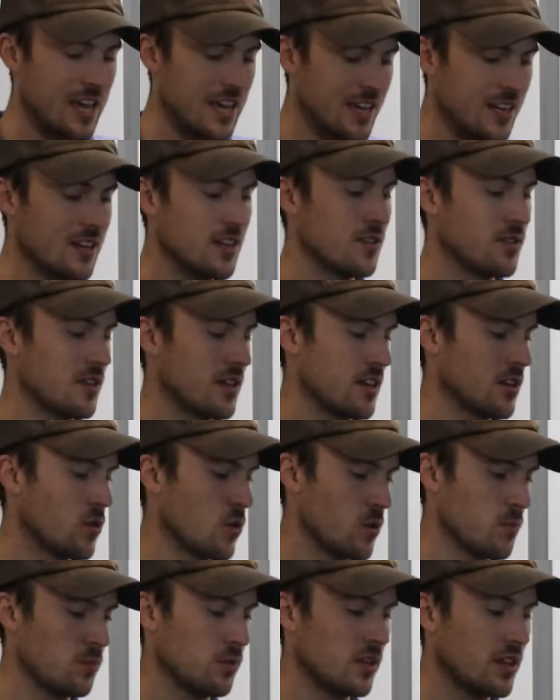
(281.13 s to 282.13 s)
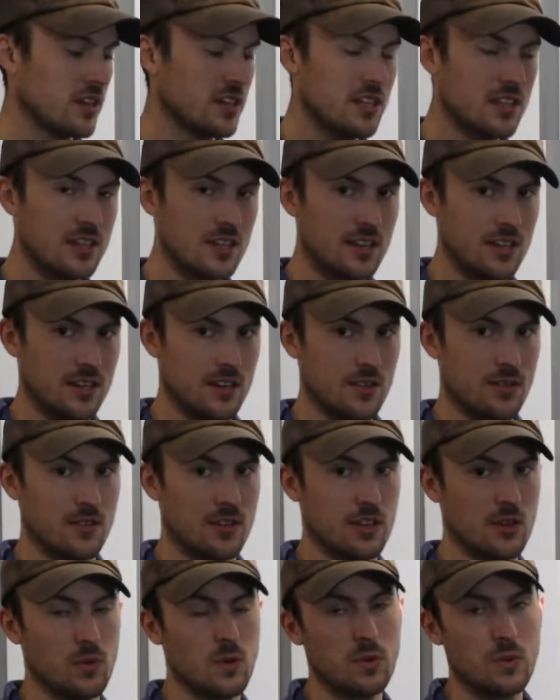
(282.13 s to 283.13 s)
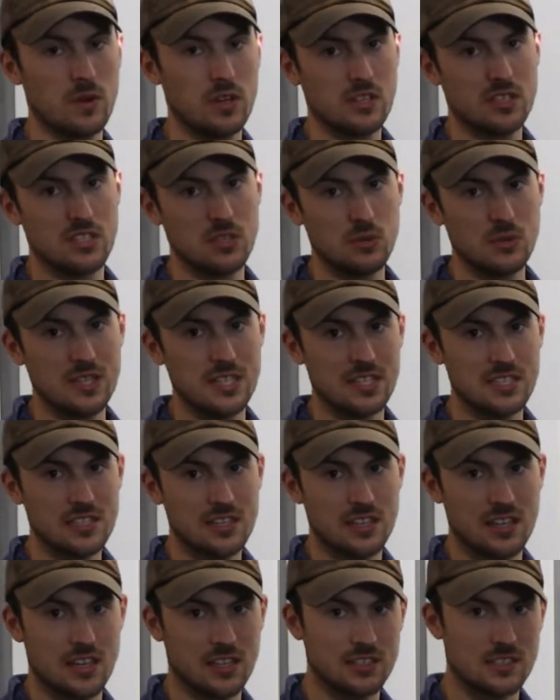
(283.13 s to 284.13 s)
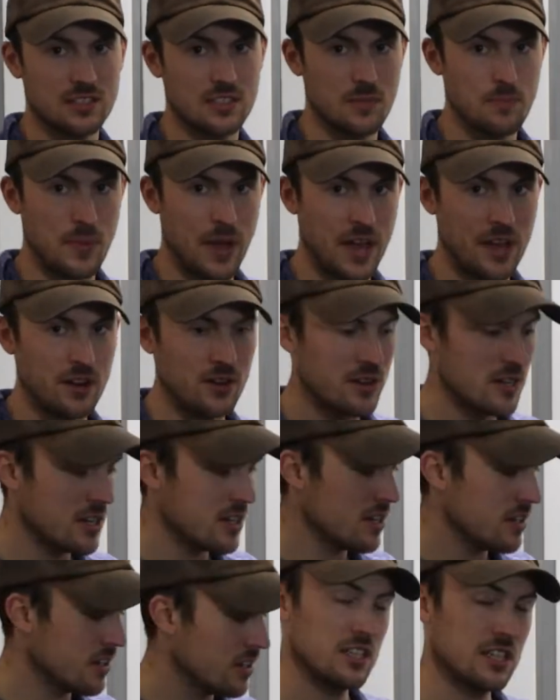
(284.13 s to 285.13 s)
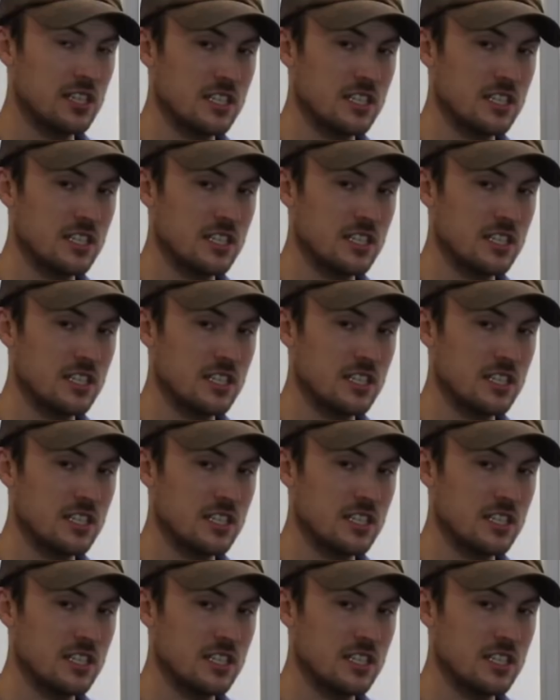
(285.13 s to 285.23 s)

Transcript: anything or plug in anything, we want to disconnect the battery.